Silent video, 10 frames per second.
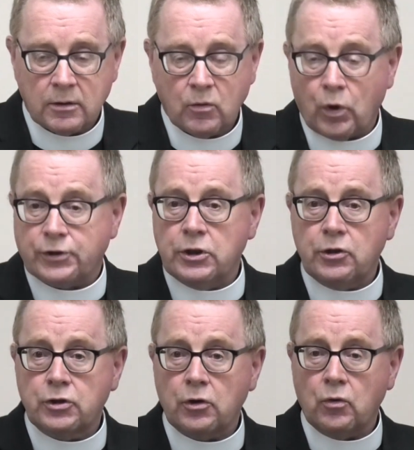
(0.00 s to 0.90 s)
What do you
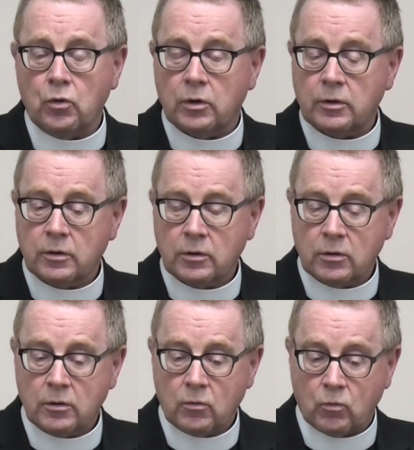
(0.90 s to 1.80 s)
do?
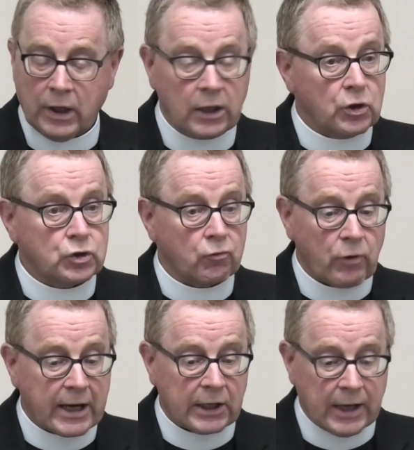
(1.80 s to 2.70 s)
Well, you should
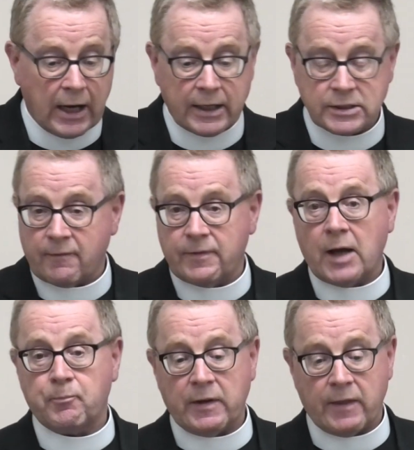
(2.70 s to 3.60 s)
recognize, if
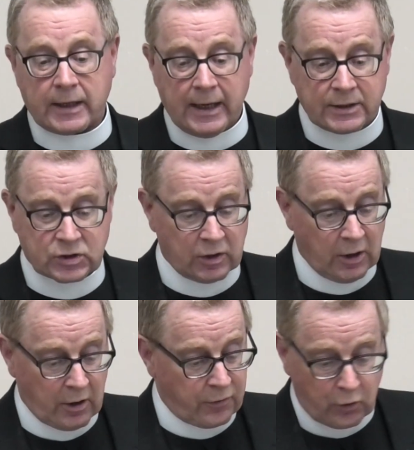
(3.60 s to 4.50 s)
that be the case,
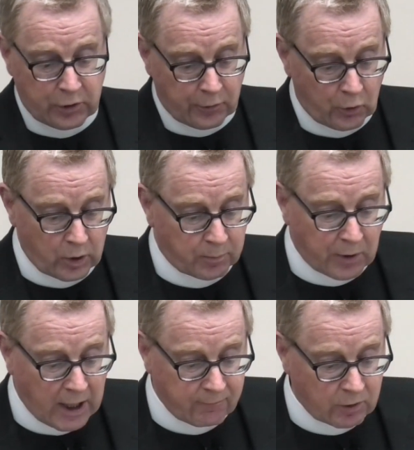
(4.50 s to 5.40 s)
through your own
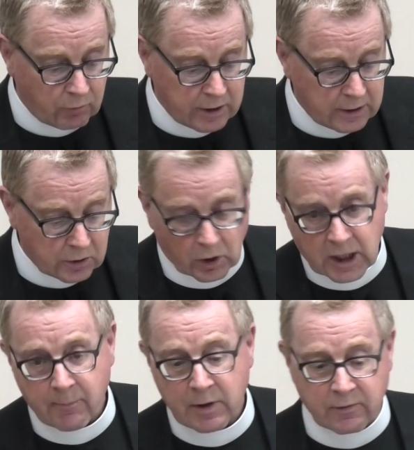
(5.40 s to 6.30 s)
private reading or
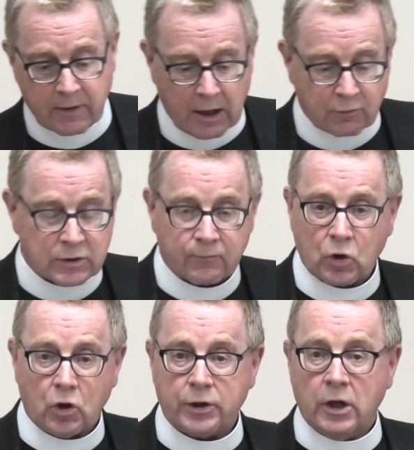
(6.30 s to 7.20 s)
coming to the house of
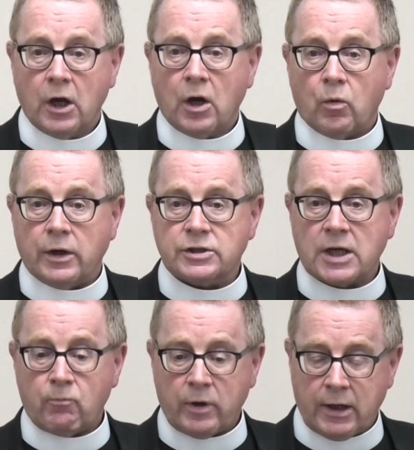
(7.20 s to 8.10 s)
God where
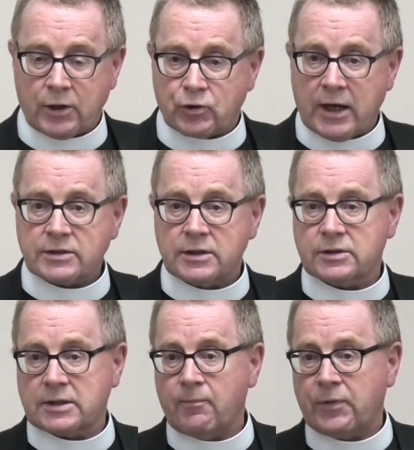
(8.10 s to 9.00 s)
someone
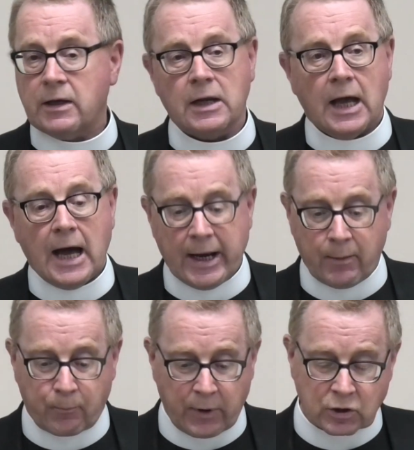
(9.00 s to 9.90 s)
addresses something and
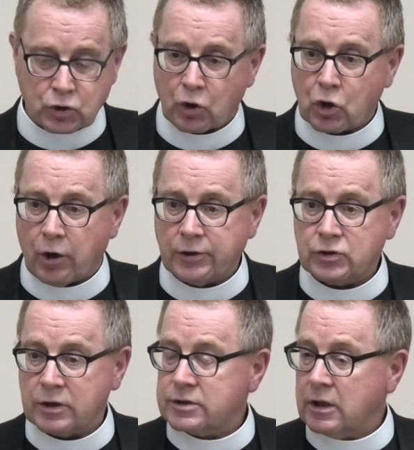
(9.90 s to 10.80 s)
it pricks your
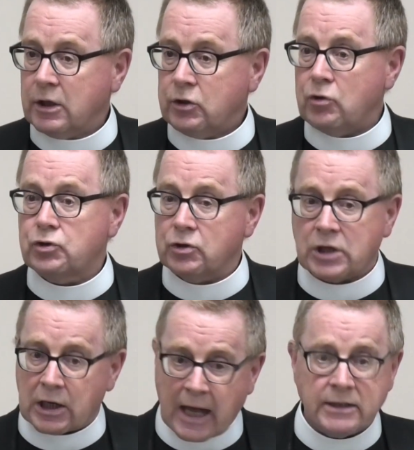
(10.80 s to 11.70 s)
conscience, you should
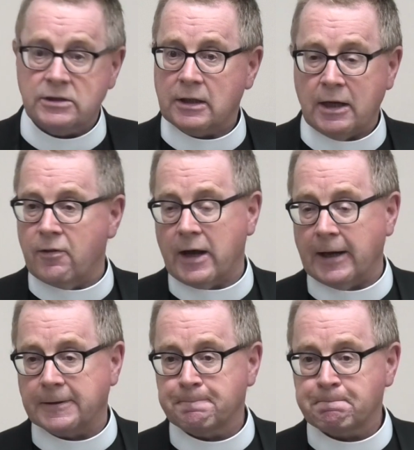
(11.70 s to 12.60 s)
delight in that.